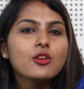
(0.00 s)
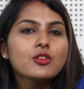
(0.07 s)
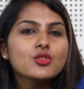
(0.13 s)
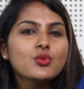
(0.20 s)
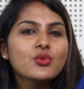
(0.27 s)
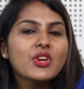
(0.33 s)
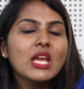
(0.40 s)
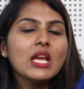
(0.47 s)

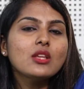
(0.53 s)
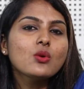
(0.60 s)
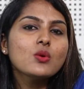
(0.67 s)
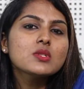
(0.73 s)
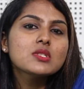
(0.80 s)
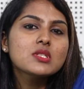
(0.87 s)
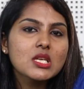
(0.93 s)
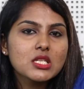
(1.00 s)
To read those
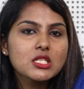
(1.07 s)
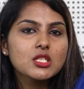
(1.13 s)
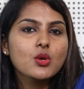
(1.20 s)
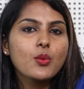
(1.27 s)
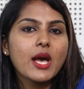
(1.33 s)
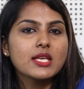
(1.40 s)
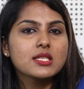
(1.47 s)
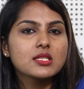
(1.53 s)
6
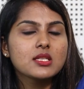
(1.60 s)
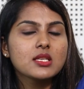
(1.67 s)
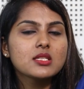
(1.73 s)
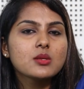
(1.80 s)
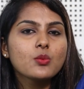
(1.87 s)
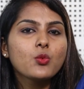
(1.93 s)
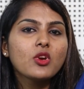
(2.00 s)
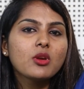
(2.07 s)

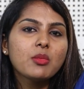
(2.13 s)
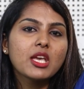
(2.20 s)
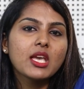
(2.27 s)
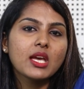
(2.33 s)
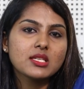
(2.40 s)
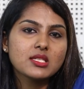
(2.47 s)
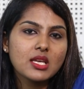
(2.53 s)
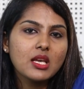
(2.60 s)
questions, we'd be
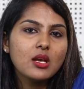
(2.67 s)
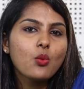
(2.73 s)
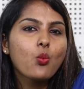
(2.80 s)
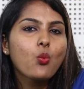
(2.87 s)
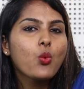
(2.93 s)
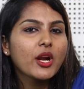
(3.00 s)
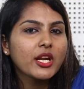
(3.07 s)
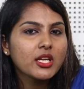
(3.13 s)
getting
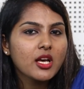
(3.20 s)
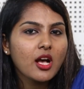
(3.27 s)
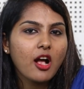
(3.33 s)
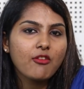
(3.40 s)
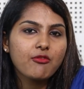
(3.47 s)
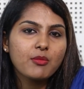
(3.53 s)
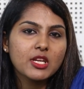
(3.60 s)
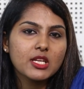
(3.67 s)

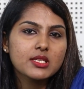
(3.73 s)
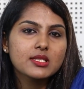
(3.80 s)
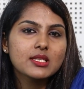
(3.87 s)
1.5 minutes,